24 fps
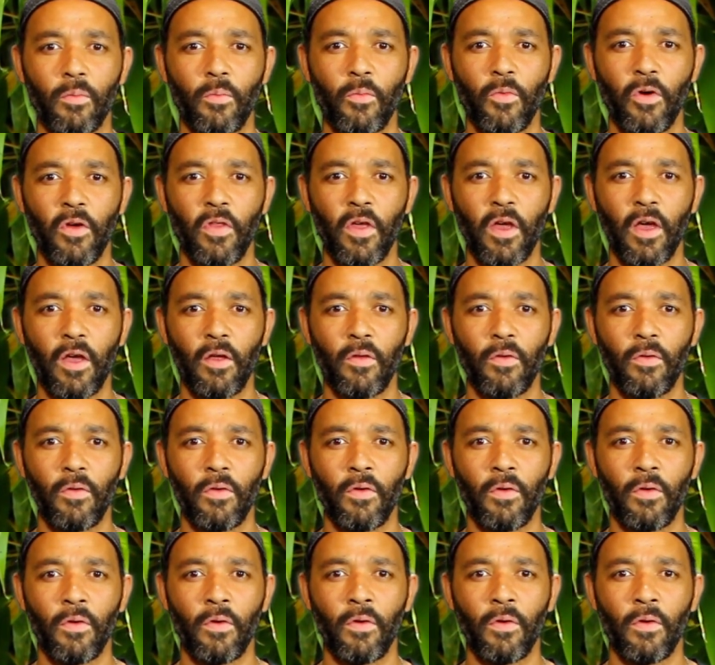Breathing in.
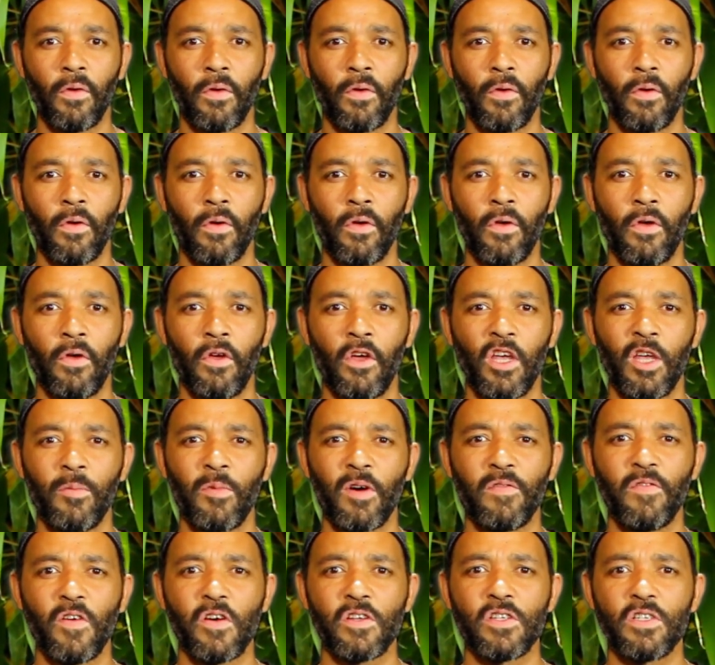You
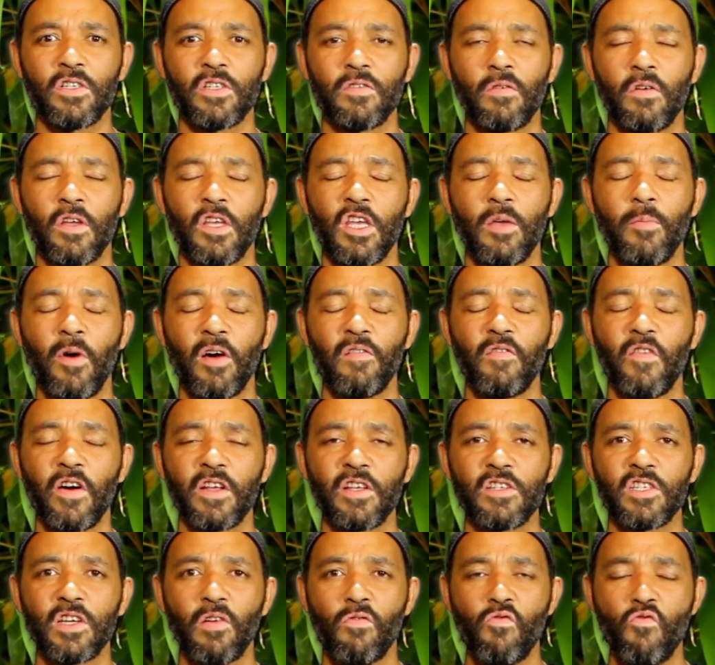might find
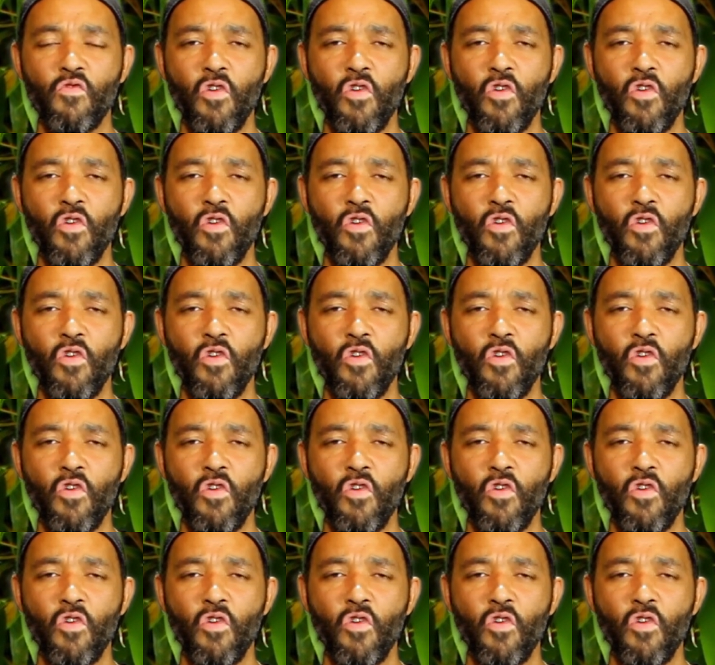yourself